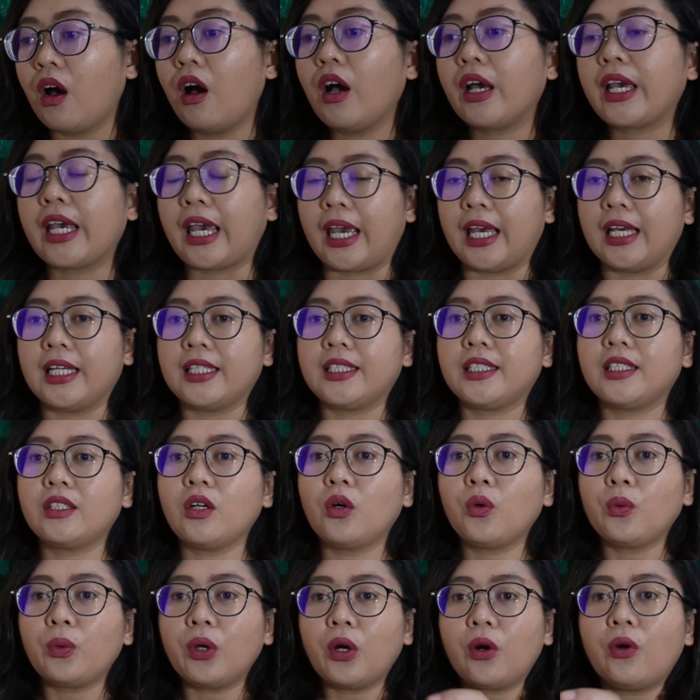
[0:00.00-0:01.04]
Okay, so
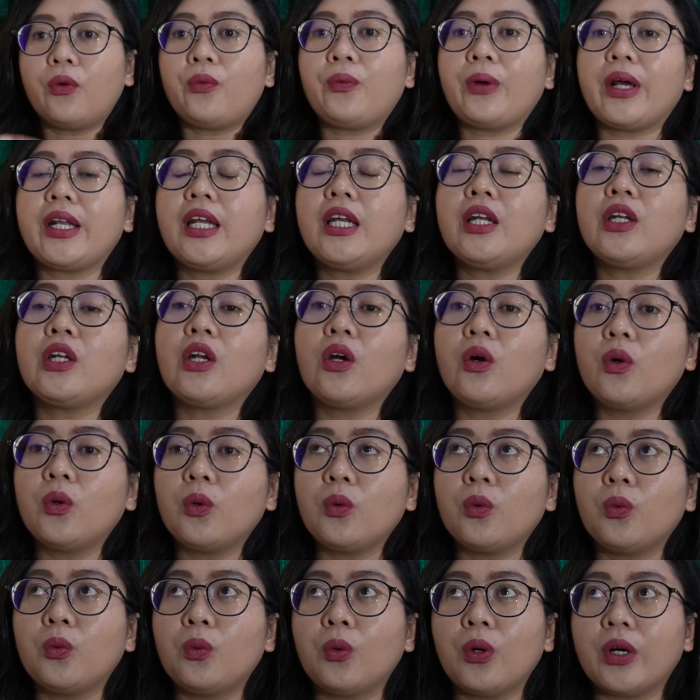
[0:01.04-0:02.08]
we already
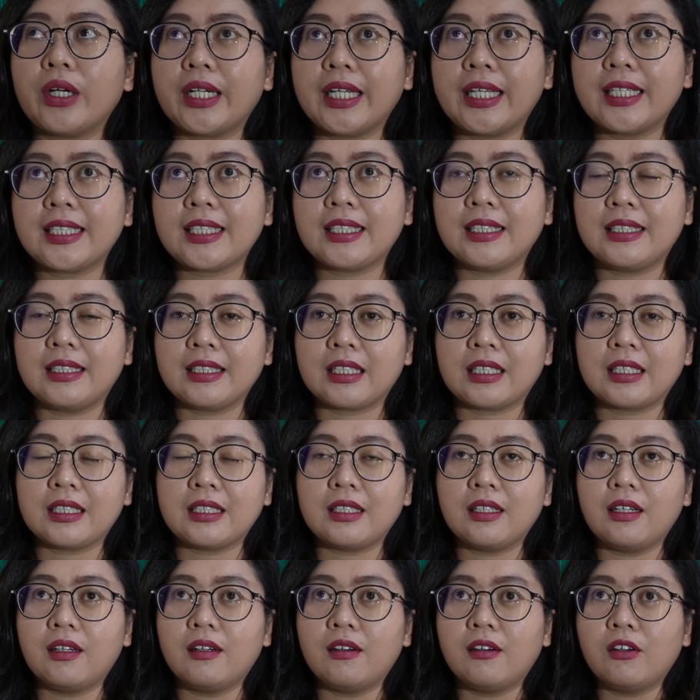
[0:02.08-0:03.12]
know what is the
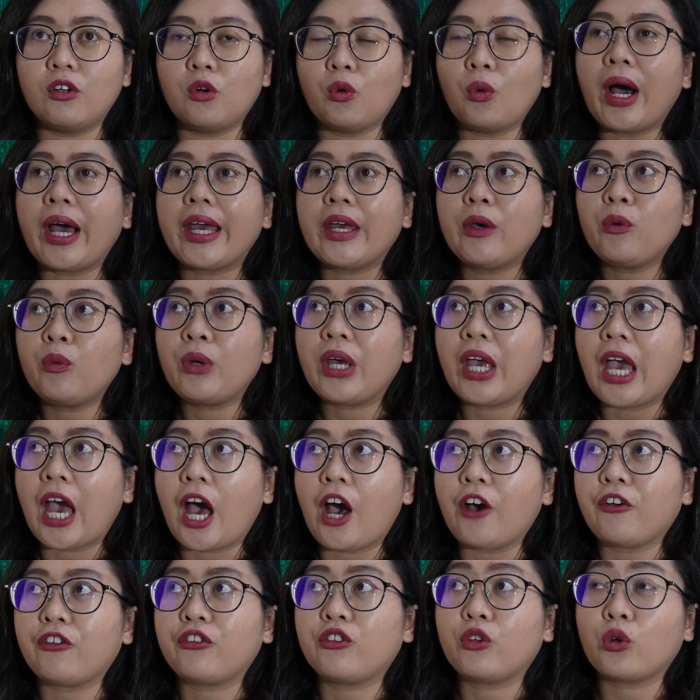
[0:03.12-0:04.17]
why we
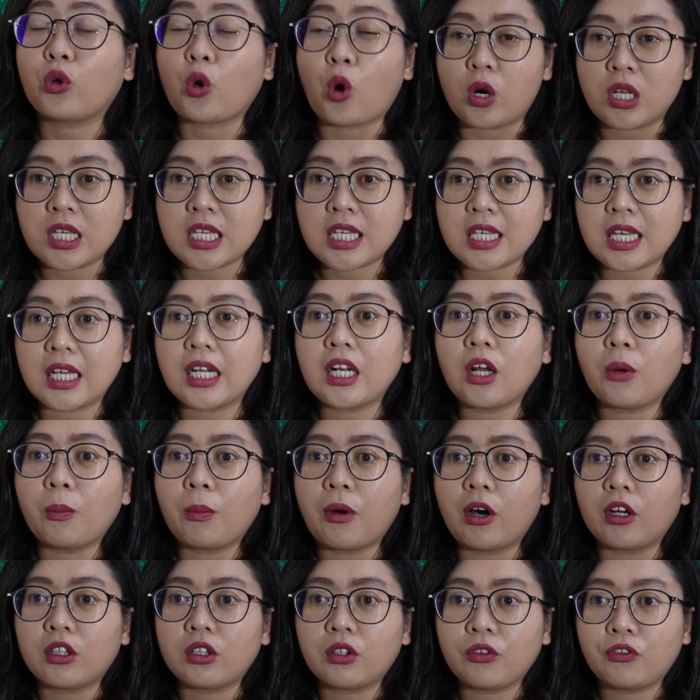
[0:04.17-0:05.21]
have to concern
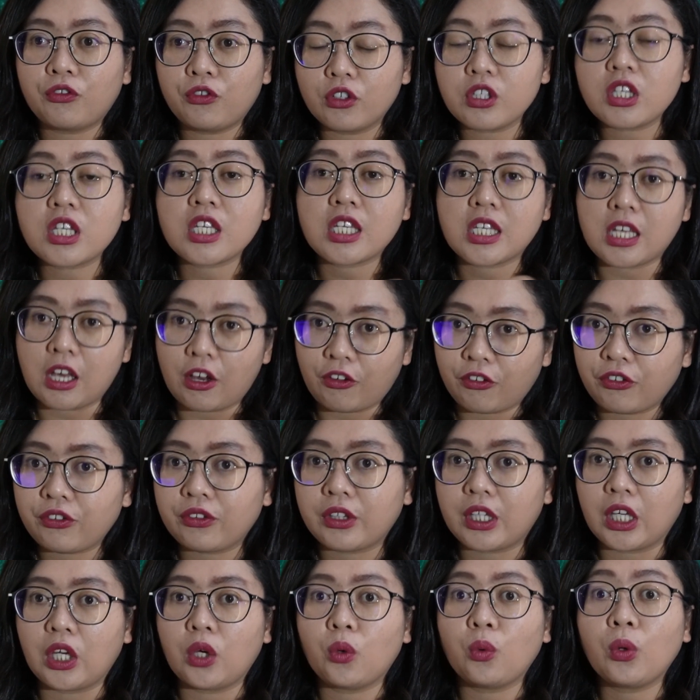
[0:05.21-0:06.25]
about food
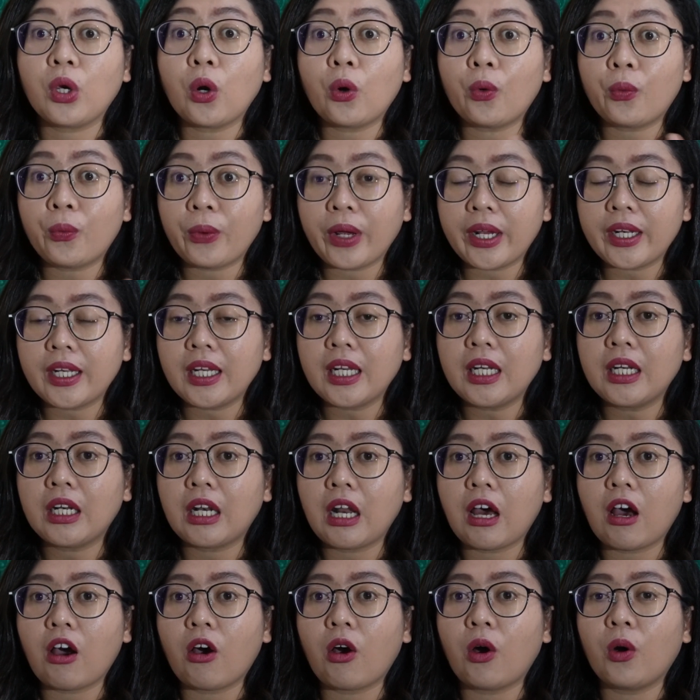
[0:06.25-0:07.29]
safety. We already
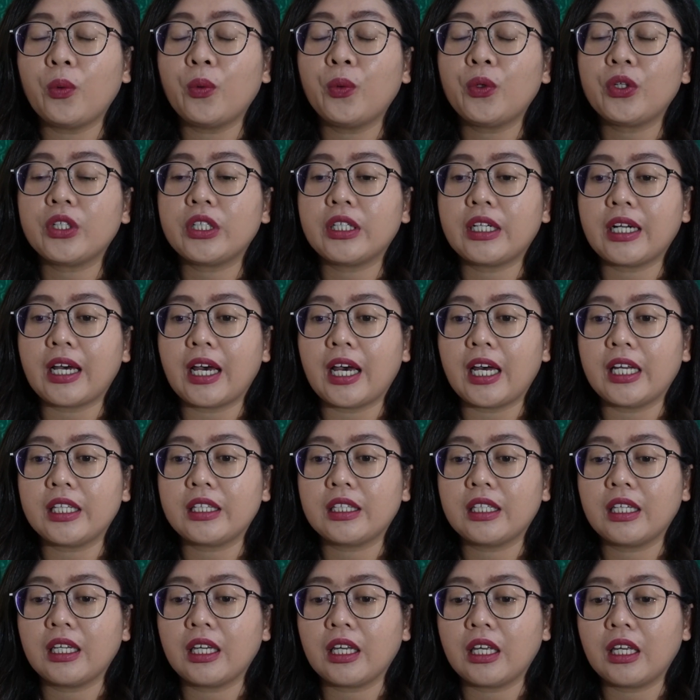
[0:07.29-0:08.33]
know that